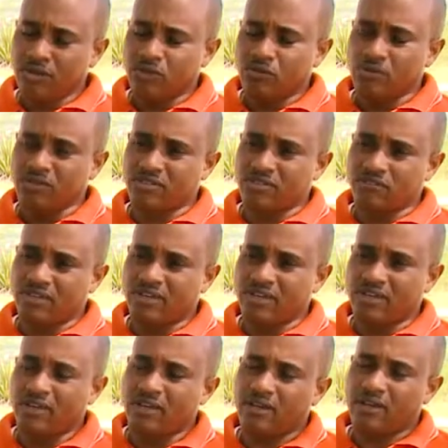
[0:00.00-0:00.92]
Well, it was
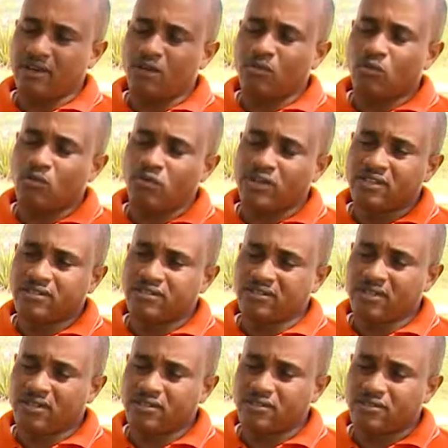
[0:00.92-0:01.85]
really a more
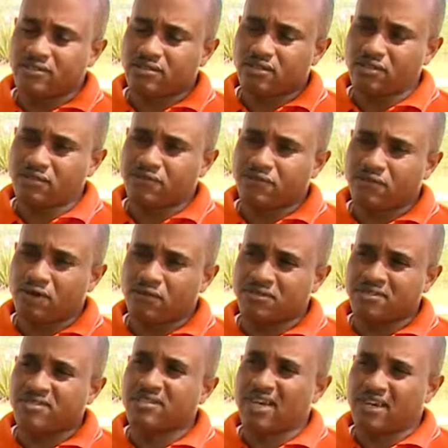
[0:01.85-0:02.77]
intent
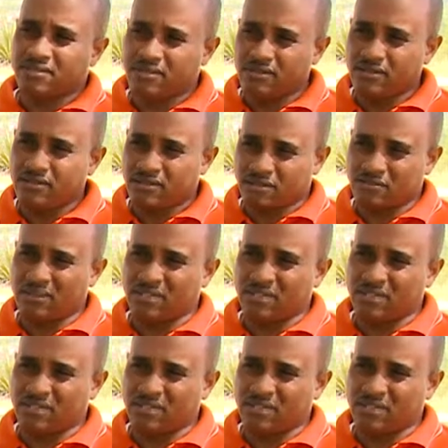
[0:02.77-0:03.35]
of starting this